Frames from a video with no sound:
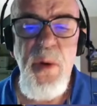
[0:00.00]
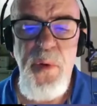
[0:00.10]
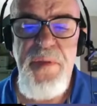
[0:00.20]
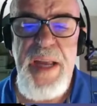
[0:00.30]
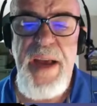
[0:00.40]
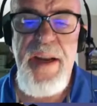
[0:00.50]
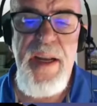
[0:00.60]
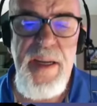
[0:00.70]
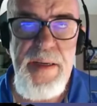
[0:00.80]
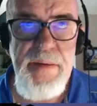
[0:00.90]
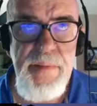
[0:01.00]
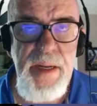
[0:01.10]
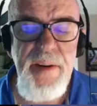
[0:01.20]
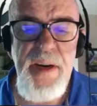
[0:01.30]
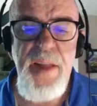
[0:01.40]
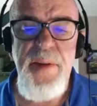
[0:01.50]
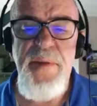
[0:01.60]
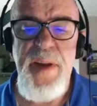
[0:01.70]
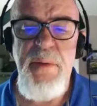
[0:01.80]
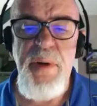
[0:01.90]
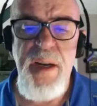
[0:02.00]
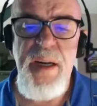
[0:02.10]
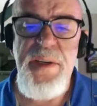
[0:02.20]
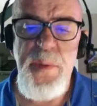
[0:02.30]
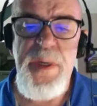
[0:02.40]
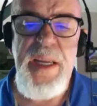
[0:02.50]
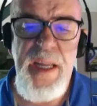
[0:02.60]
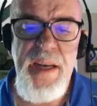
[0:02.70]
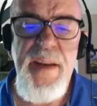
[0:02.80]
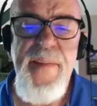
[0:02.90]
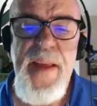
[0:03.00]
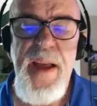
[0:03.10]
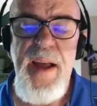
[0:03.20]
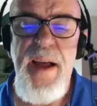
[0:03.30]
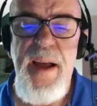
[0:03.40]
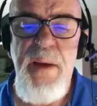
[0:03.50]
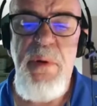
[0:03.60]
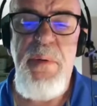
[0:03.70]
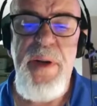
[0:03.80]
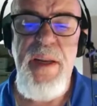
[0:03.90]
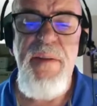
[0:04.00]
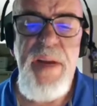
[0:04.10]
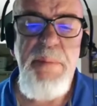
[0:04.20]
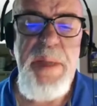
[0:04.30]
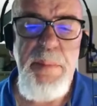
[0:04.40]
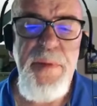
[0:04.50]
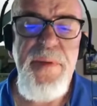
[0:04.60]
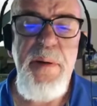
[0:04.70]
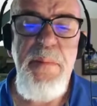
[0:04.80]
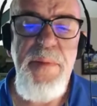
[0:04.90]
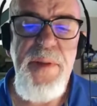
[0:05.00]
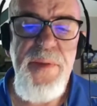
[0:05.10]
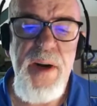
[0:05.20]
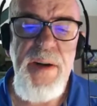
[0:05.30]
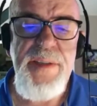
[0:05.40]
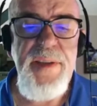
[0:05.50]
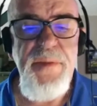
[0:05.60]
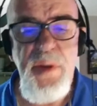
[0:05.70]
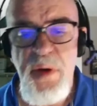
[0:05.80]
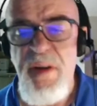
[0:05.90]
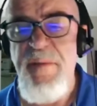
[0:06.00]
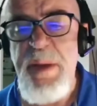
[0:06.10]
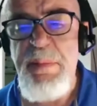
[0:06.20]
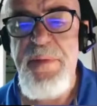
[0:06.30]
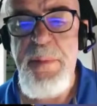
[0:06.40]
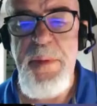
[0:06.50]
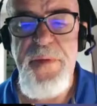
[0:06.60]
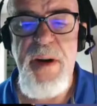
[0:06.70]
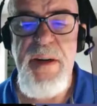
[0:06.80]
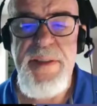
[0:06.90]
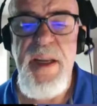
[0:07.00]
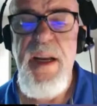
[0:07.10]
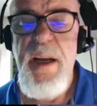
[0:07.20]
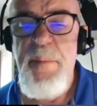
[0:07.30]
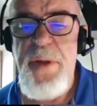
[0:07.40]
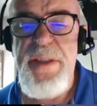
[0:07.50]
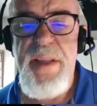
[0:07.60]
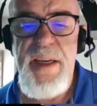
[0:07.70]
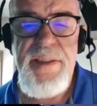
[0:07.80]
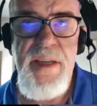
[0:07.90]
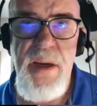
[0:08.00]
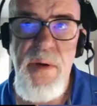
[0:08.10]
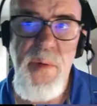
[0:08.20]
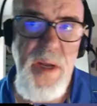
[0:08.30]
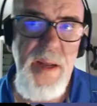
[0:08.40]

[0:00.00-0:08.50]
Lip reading: We've got another event we're going to do again, where we're going to invite people from the Far East. And if you know of people from the Far East, please let us know.